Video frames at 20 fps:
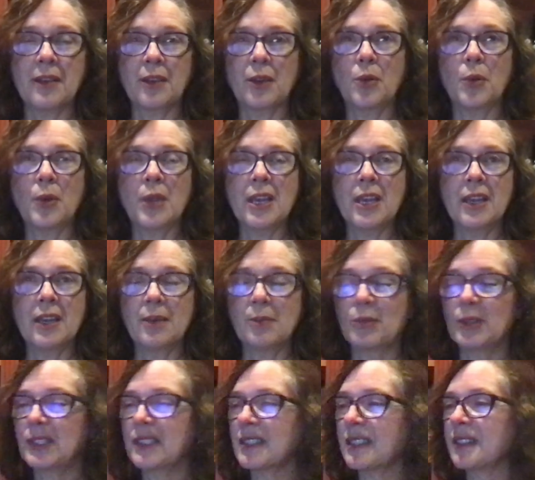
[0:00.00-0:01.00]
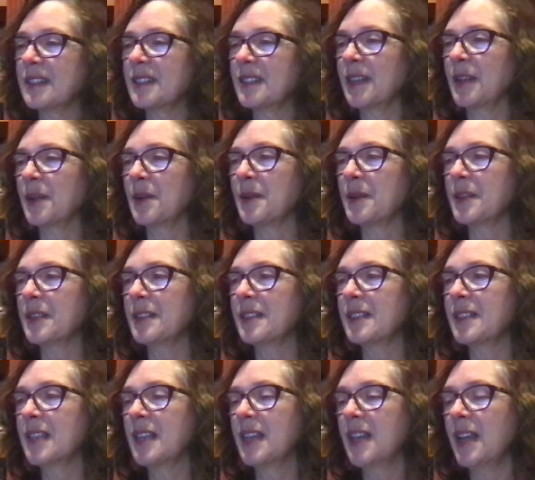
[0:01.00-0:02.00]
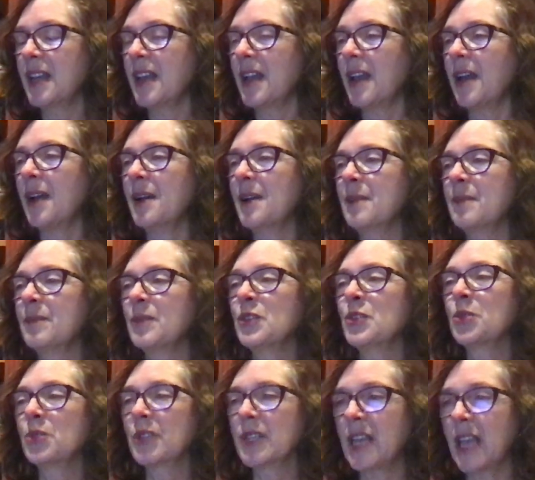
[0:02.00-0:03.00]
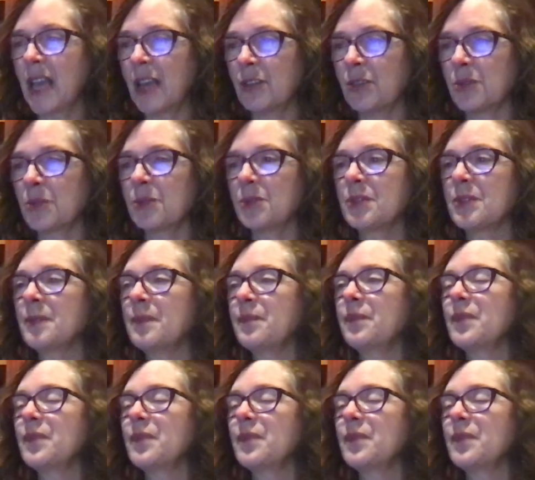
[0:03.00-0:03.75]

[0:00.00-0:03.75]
the Queen in Princess Diaries. Um, Julie Andrews.